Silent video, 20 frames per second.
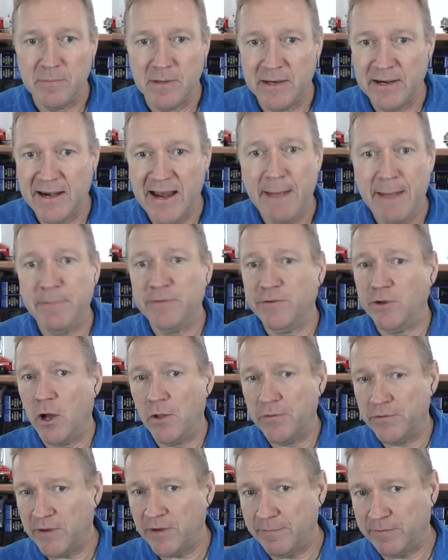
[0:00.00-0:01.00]
And it happens
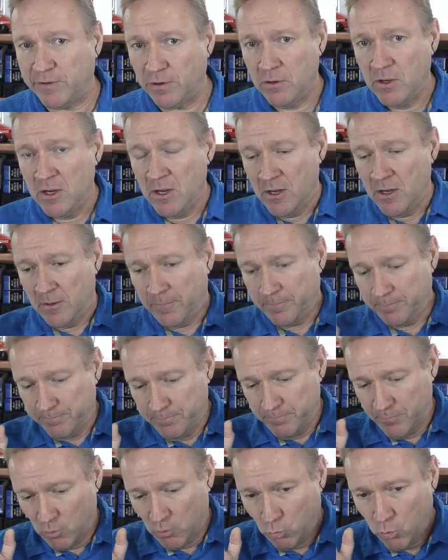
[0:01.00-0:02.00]
all the time. So
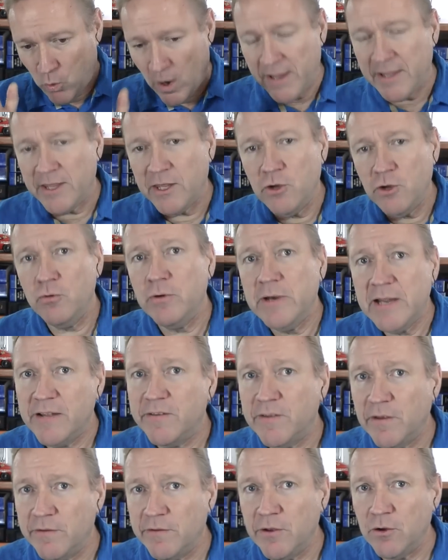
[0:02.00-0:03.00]
what you need
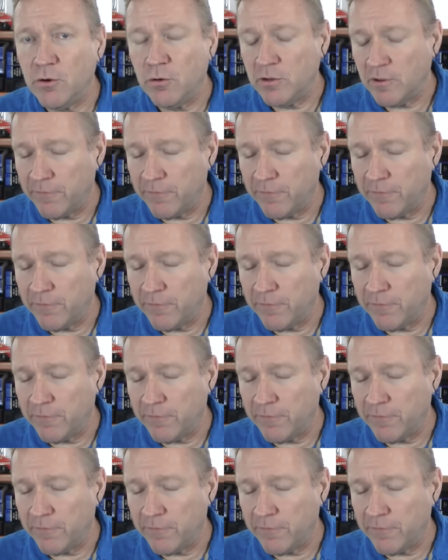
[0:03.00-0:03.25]
to do,